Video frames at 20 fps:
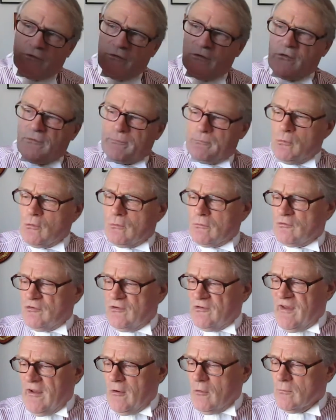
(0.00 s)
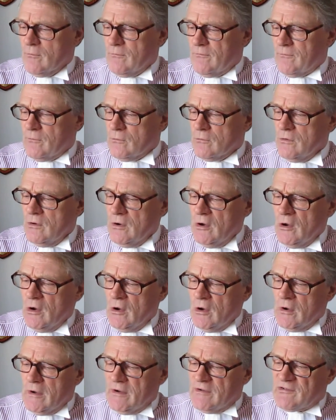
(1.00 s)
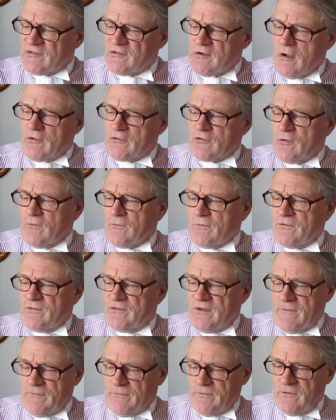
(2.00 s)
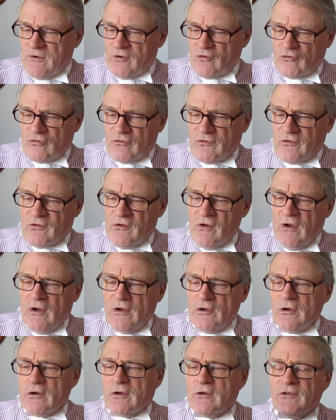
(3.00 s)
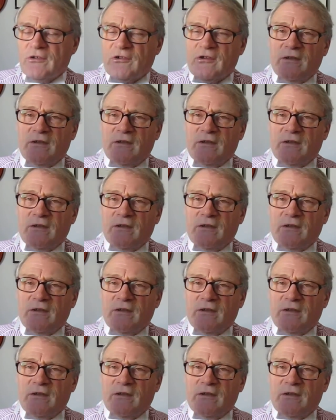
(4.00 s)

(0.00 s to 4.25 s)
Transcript: in this book, which is helpful. It starts off with definitions. You can see